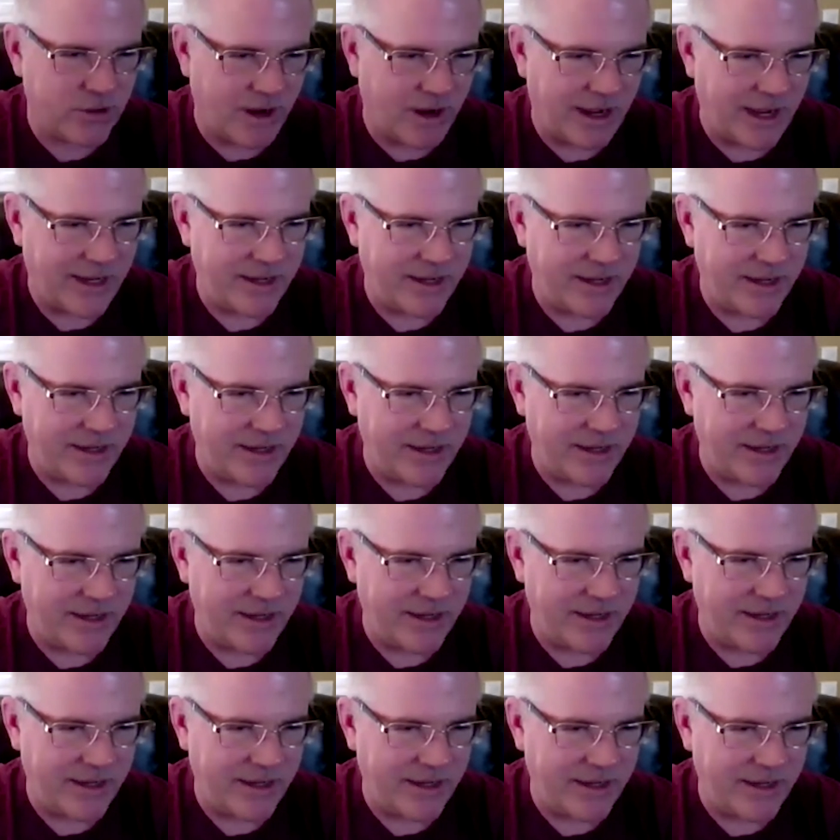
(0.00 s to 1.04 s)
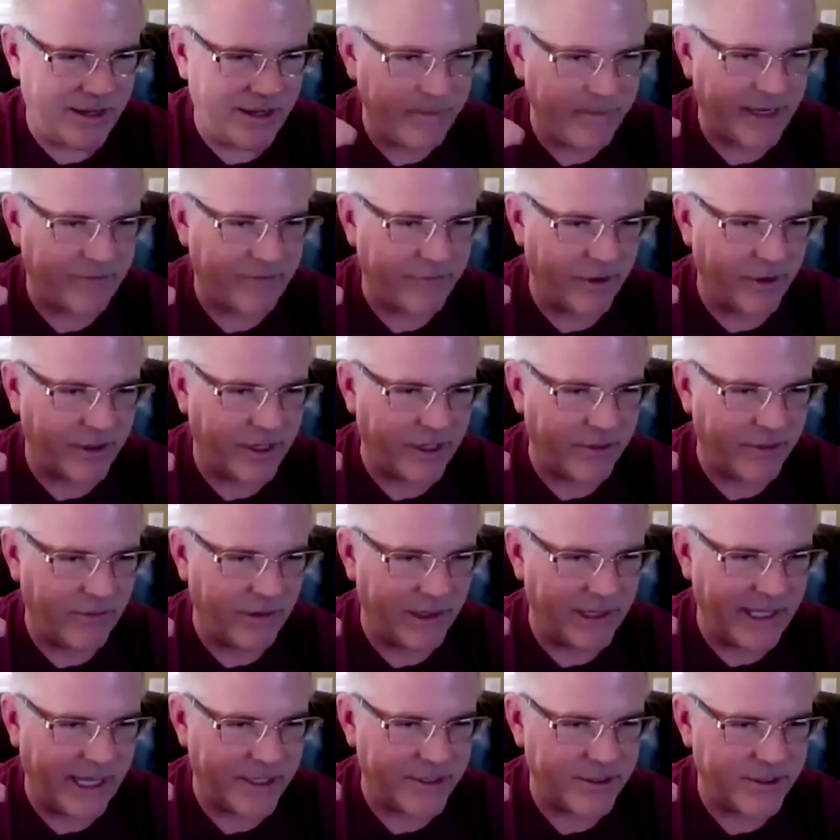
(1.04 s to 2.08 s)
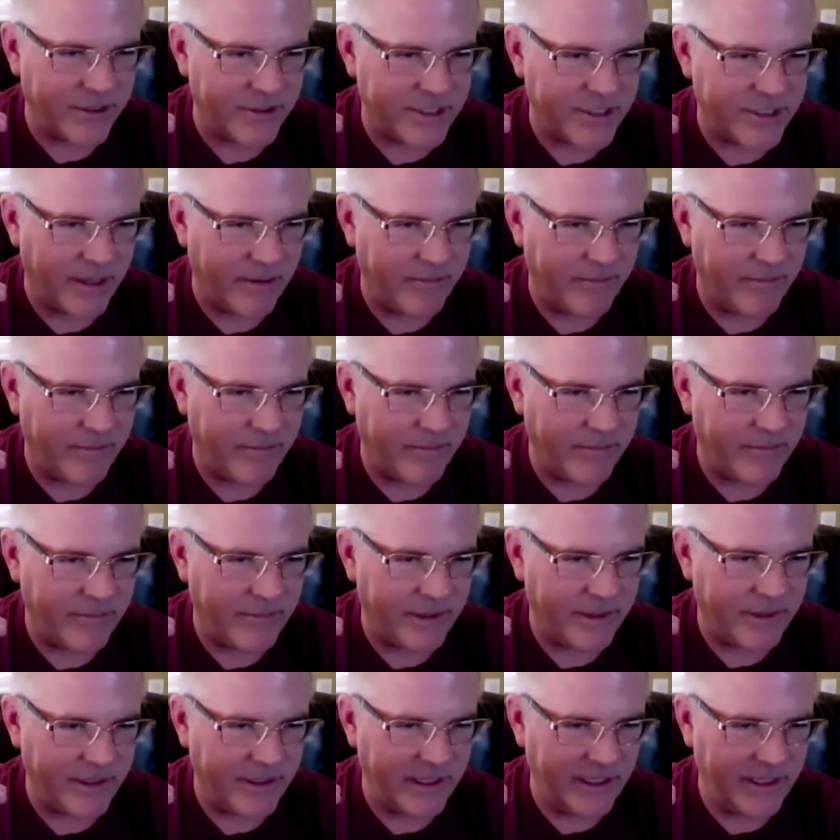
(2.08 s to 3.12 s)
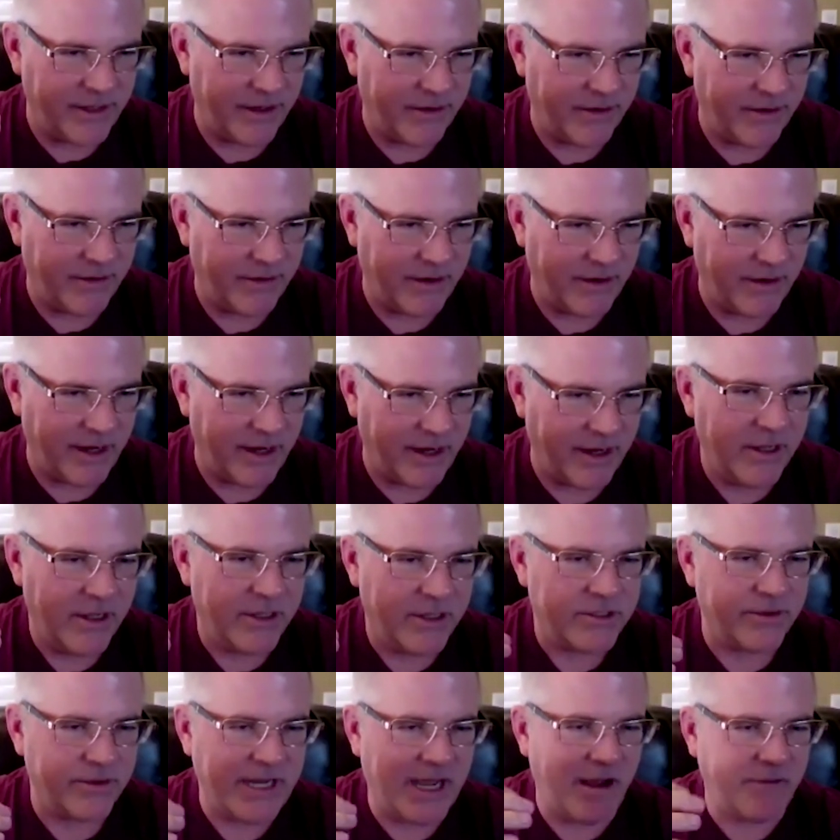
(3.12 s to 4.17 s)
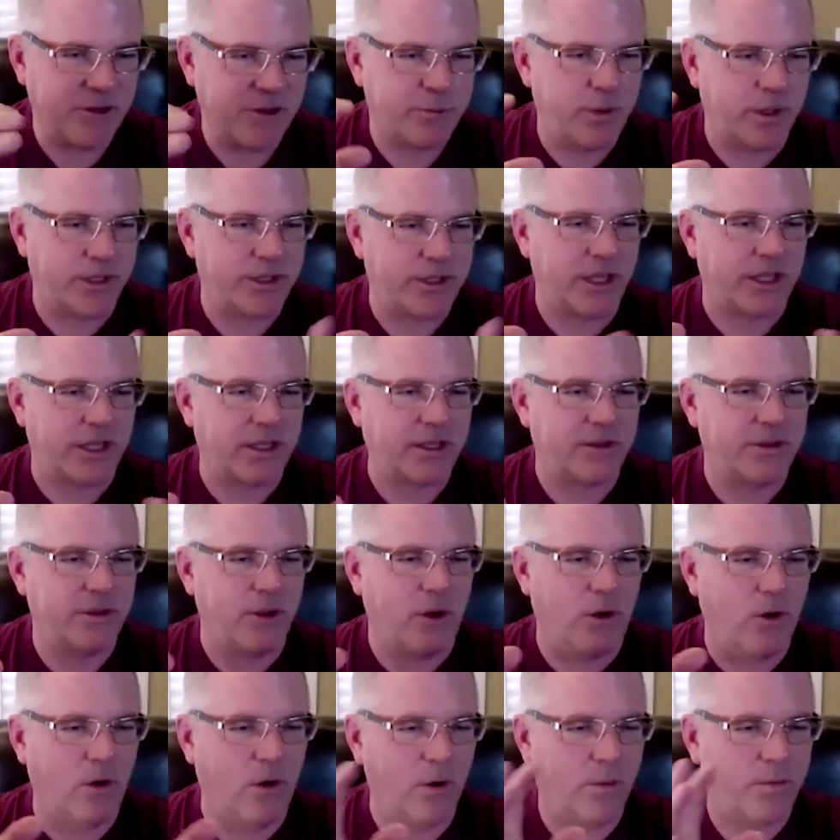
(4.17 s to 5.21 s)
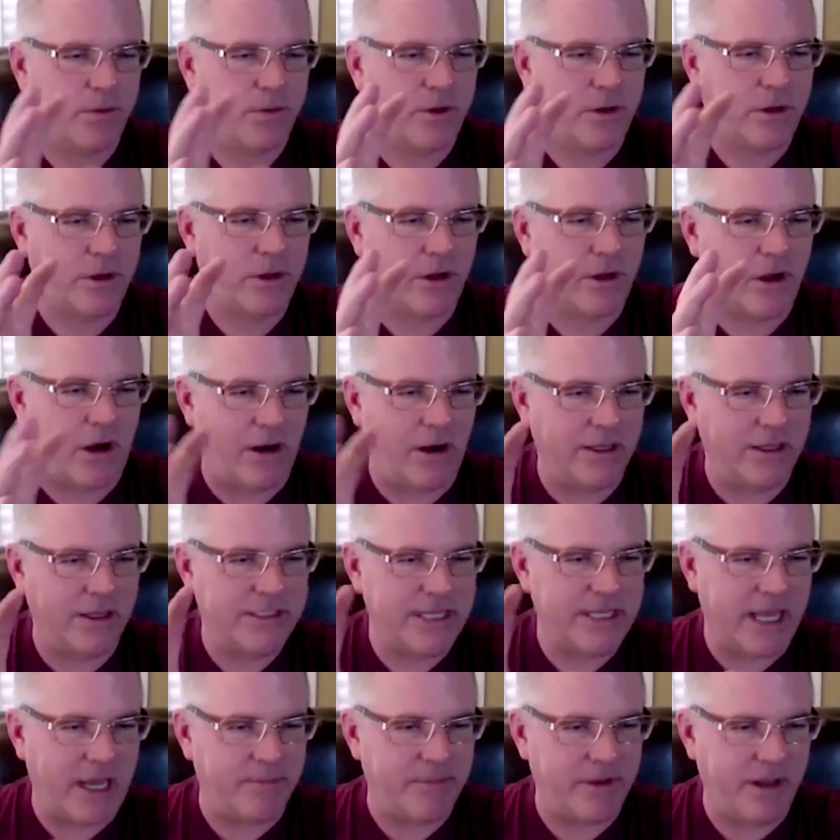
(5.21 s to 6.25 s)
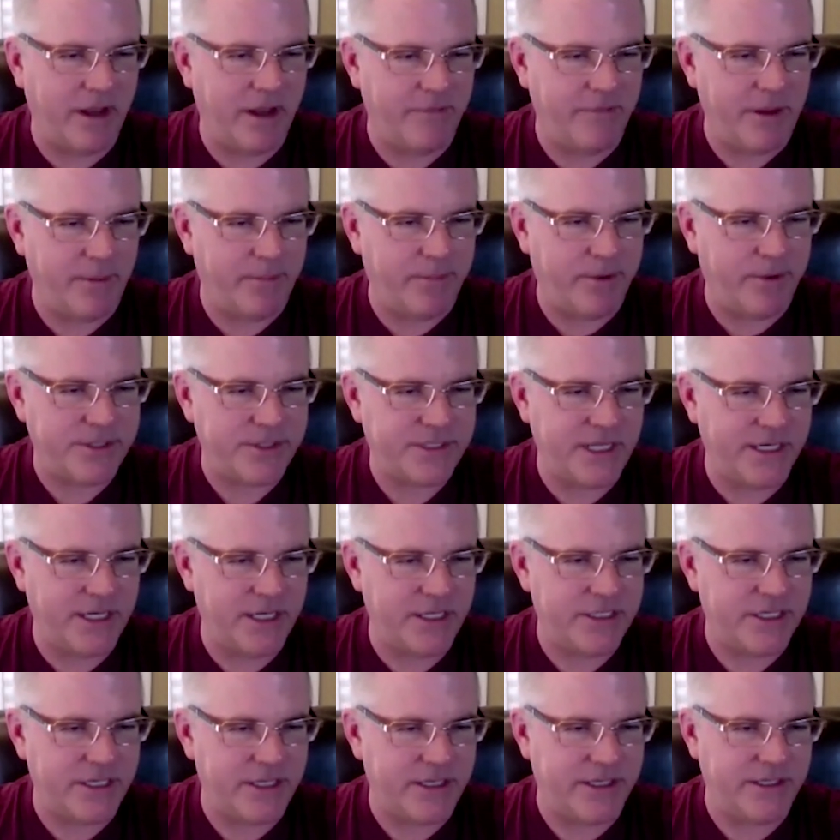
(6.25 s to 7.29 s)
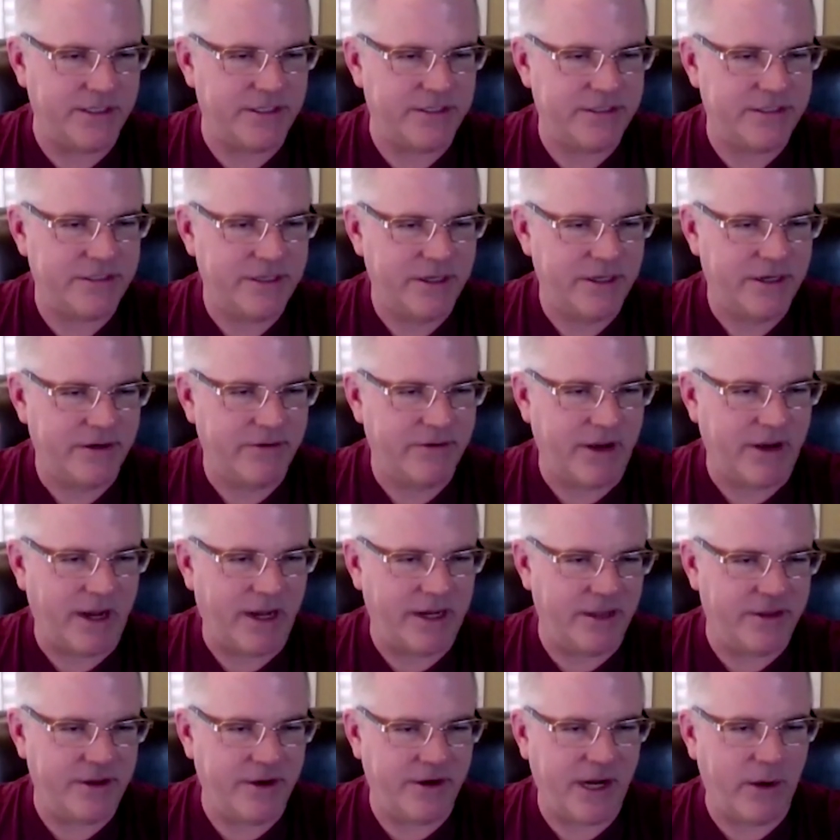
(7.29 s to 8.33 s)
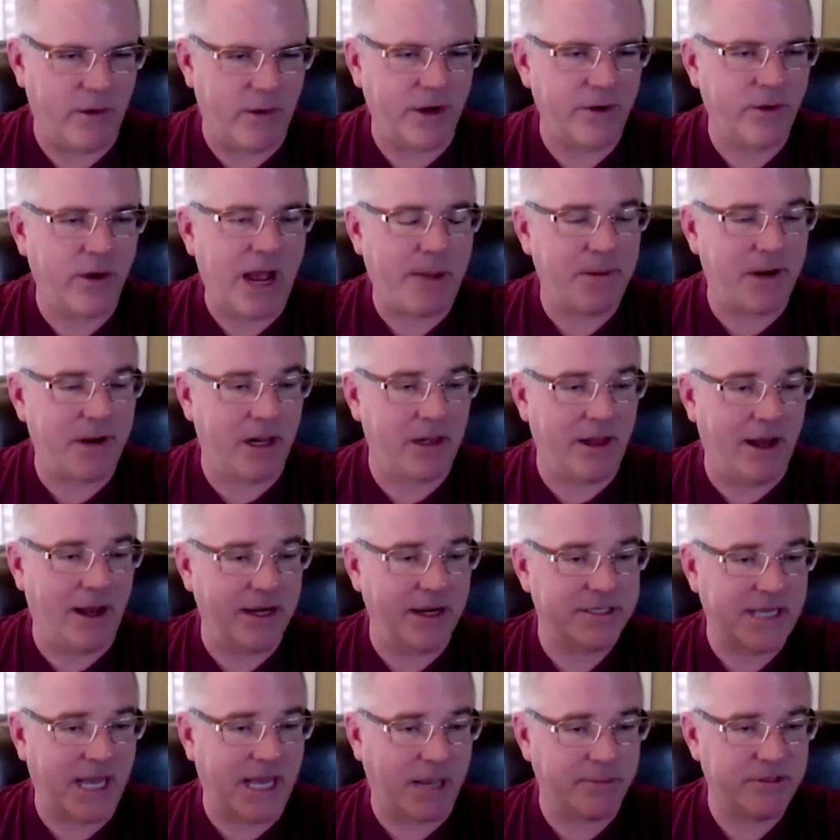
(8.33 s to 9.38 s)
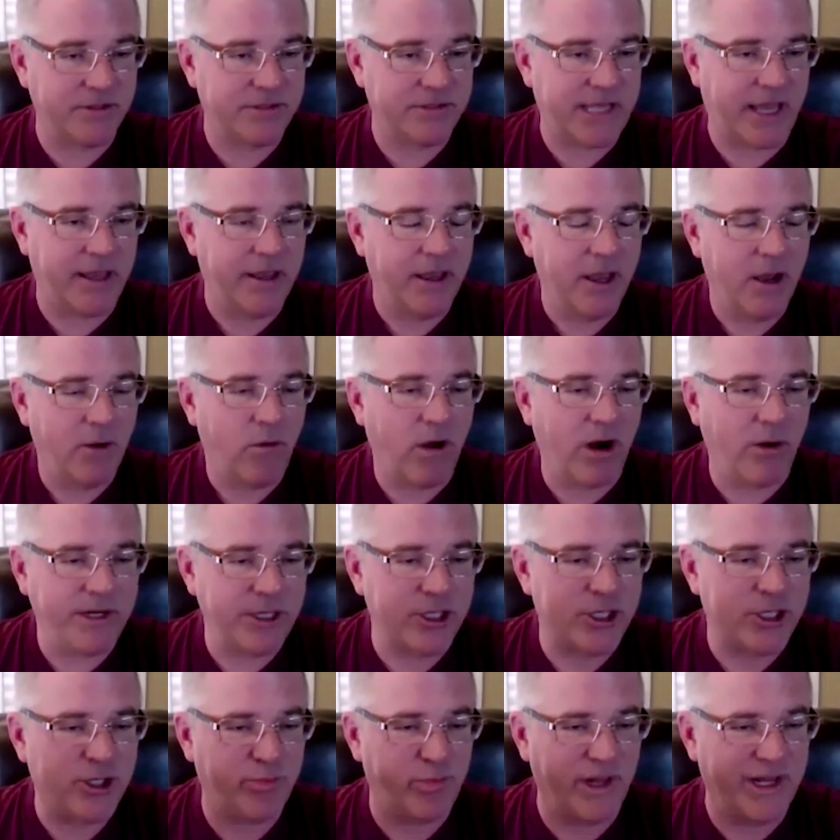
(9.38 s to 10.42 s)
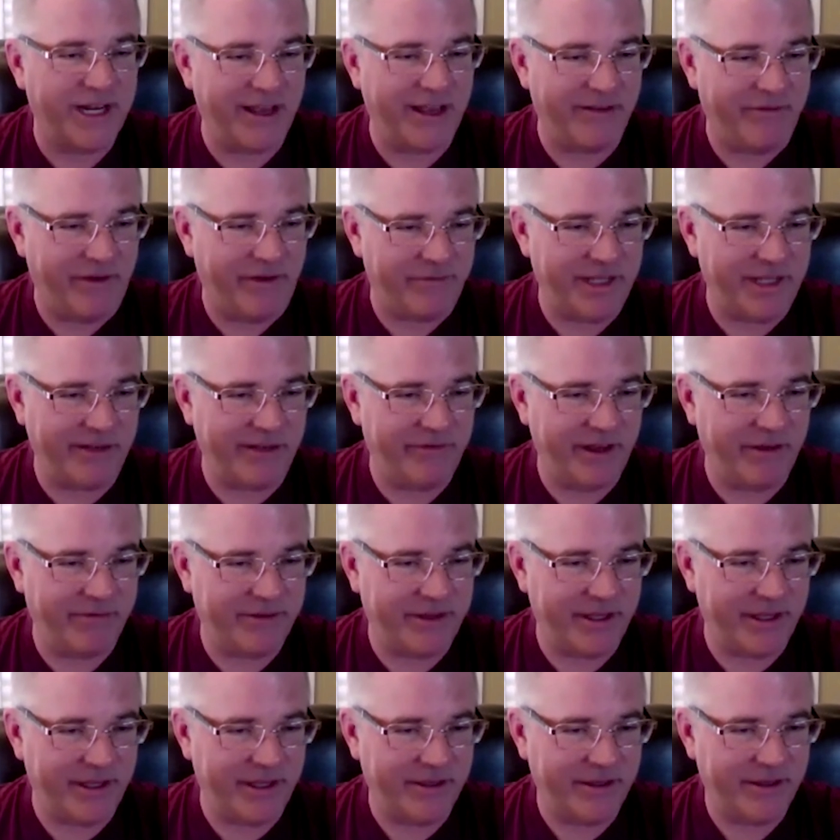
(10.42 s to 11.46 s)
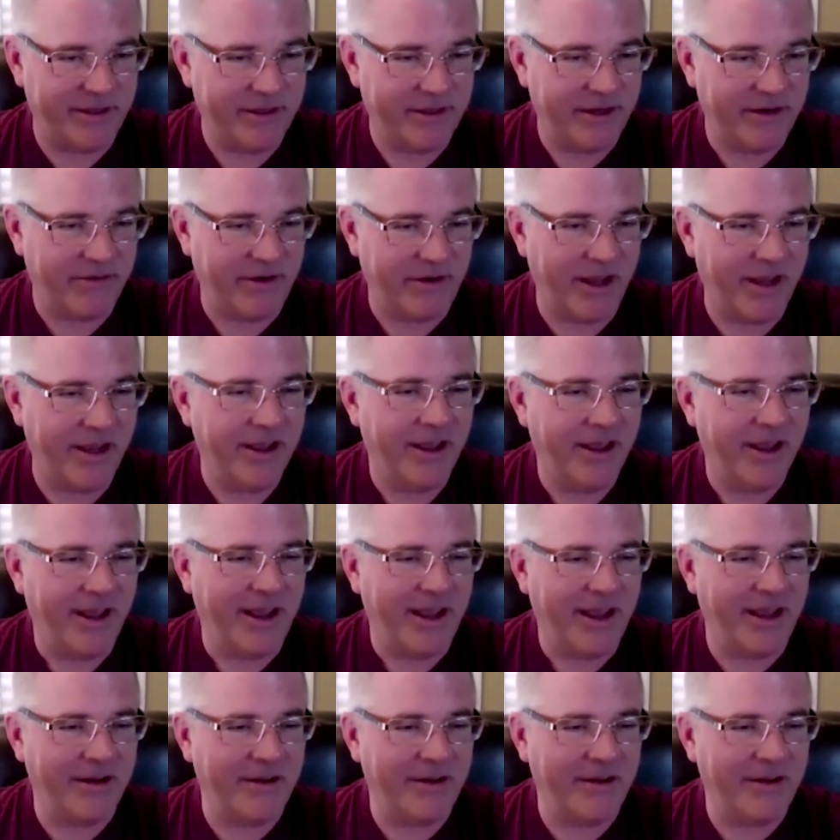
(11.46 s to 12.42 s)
dry, that's not going to make for a good relationship either, right? So now I've just put the, the whole concept of the percentages, right, and there. Now what will happen a lot of times, they'll say, why don't we just split it fifty-fifty, right? Mm-hmm.